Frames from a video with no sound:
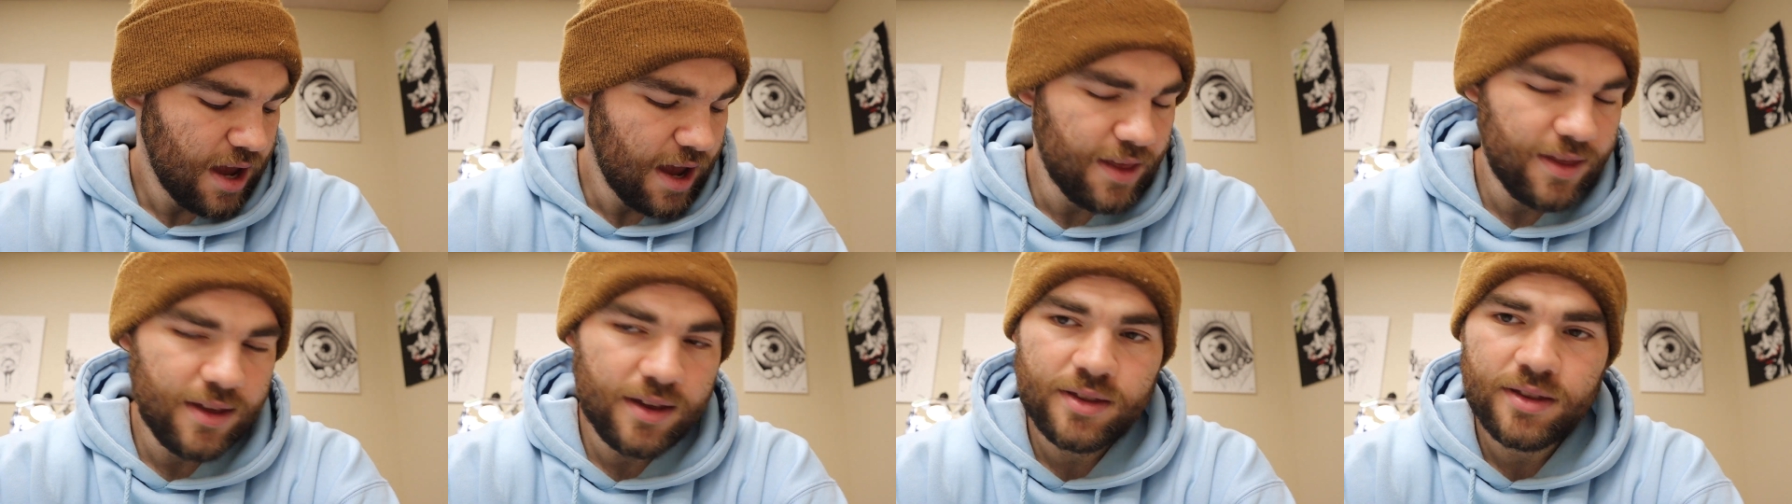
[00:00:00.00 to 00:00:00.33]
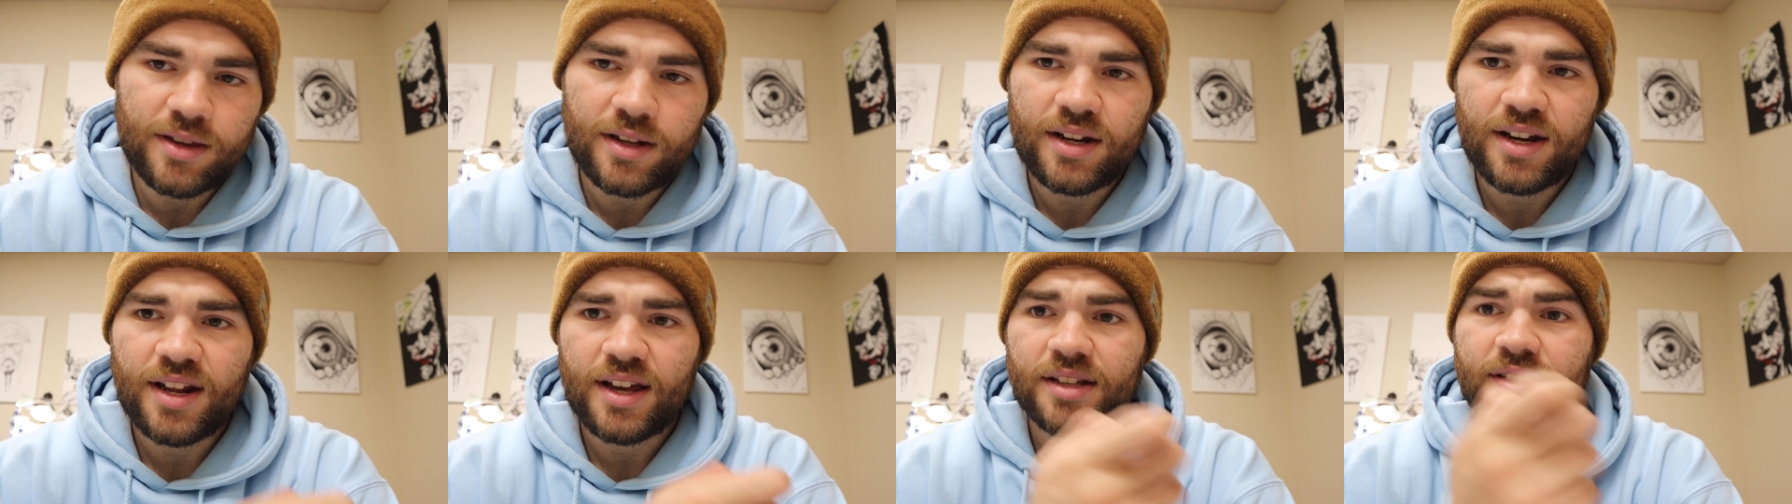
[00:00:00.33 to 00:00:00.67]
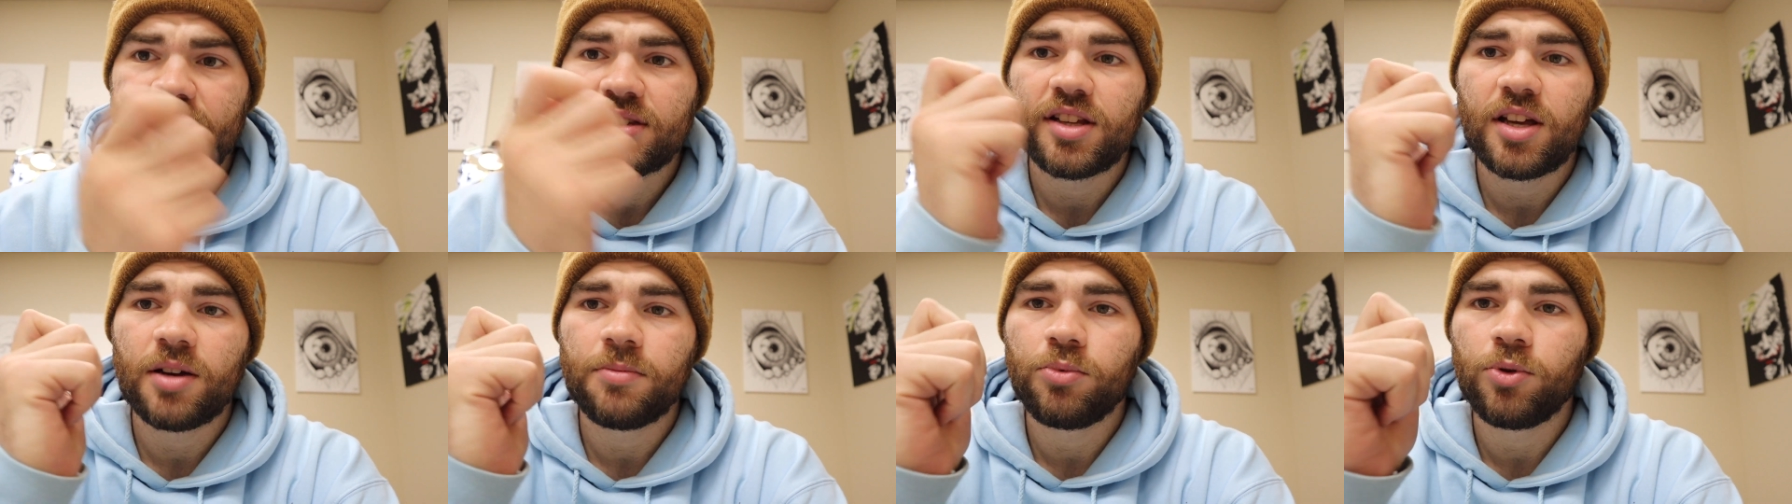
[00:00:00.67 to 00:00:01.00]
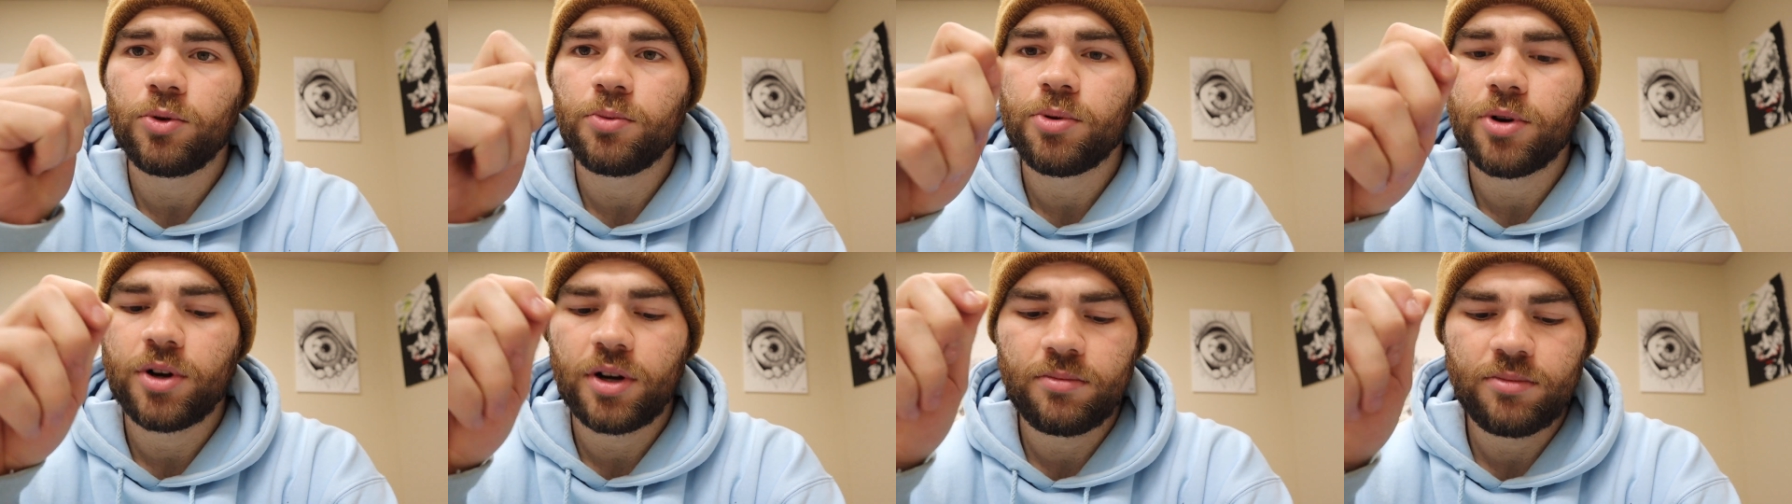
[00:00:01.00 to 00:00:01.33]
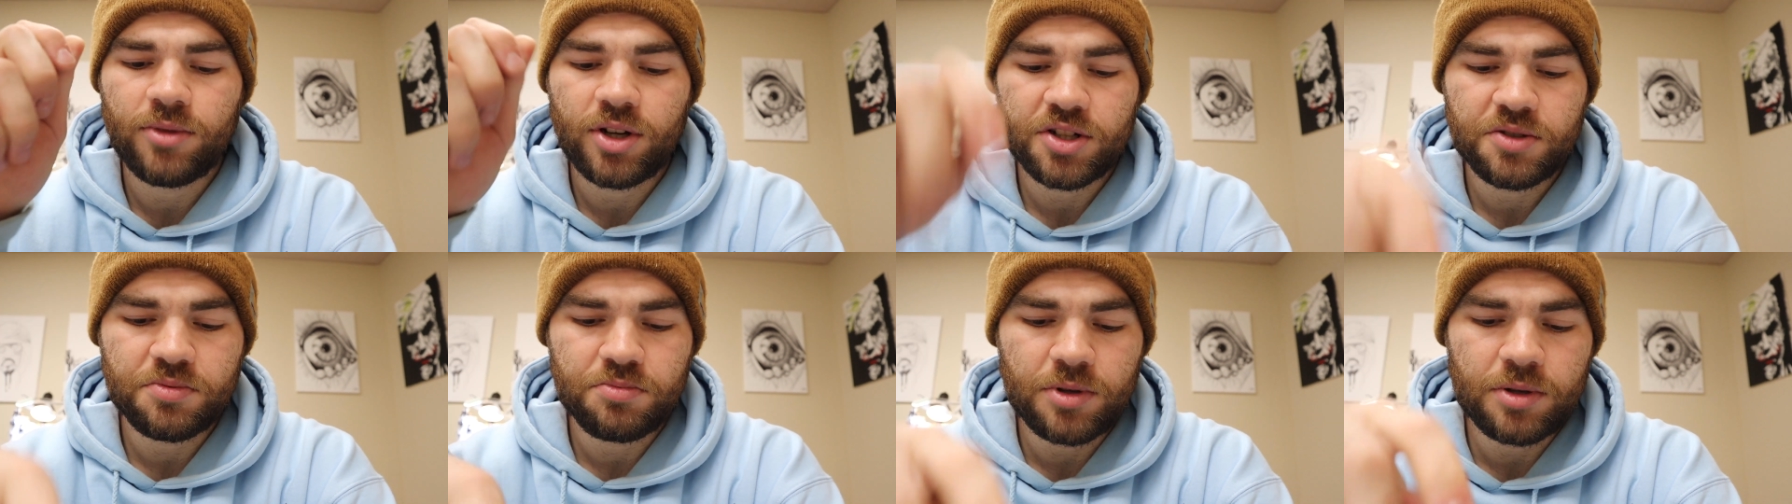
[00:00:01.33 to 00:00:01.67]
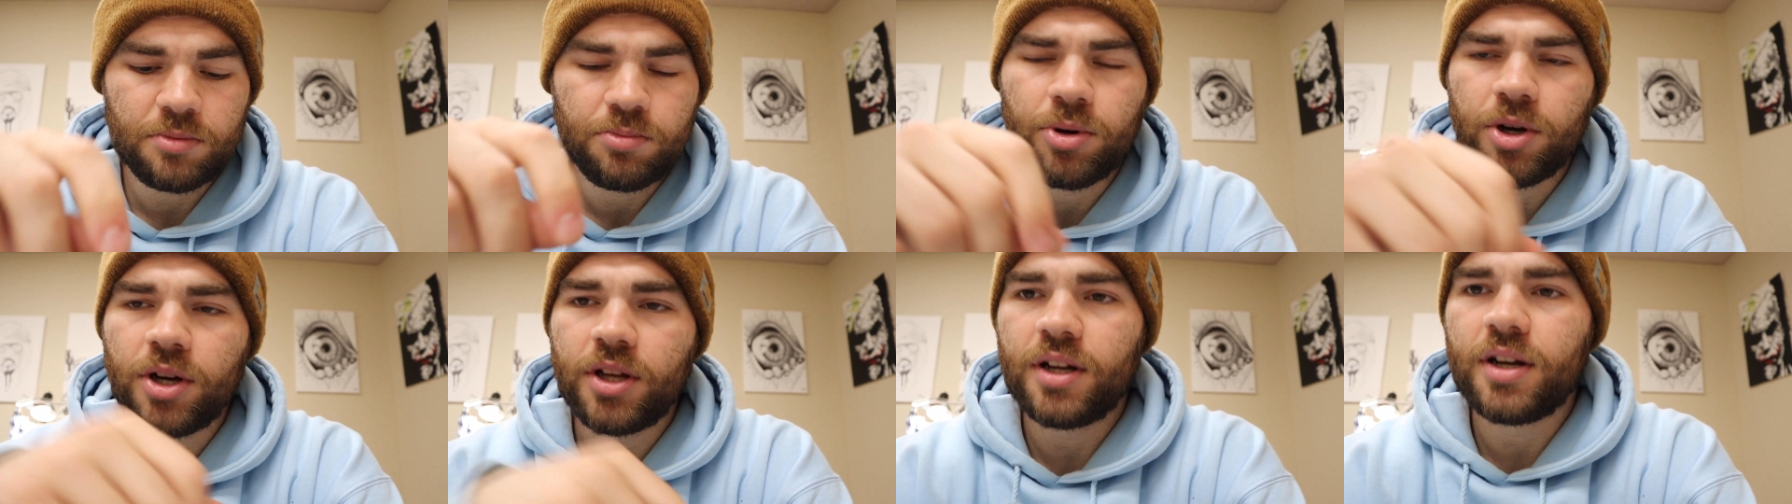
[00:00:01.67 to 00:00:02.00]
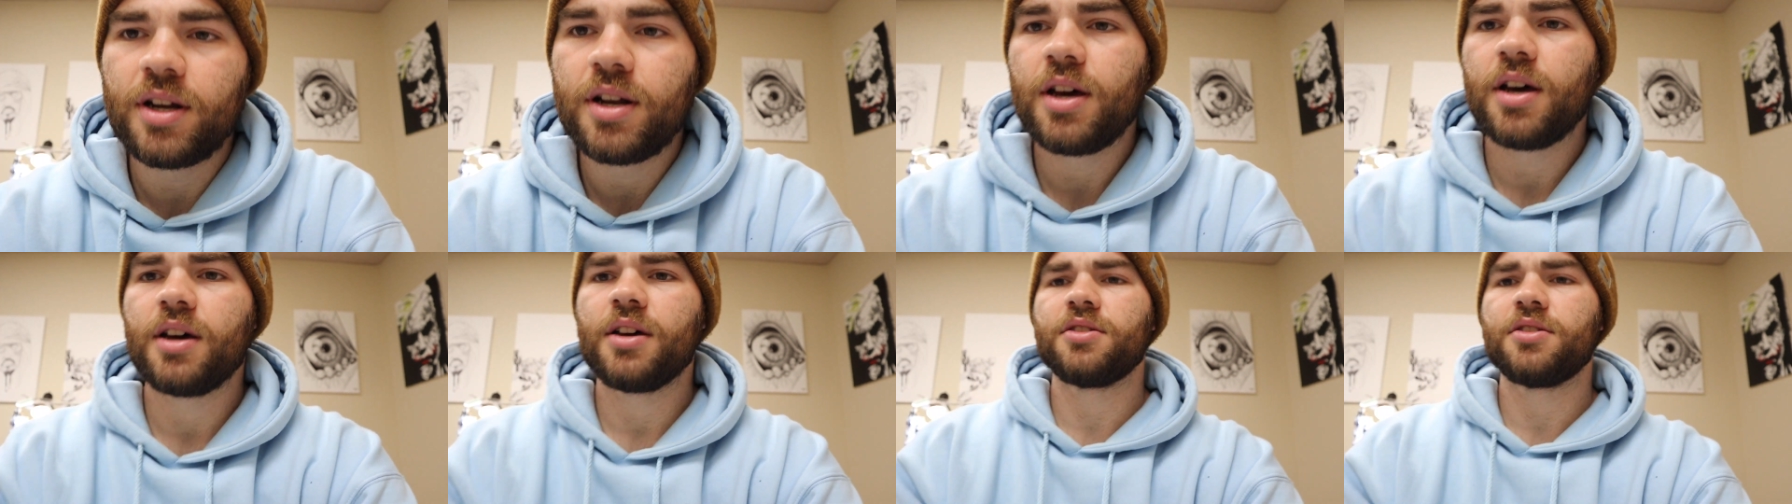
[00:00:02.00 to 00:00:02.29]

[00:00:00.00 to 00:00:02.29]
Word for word: and then the next step will pretty much be putting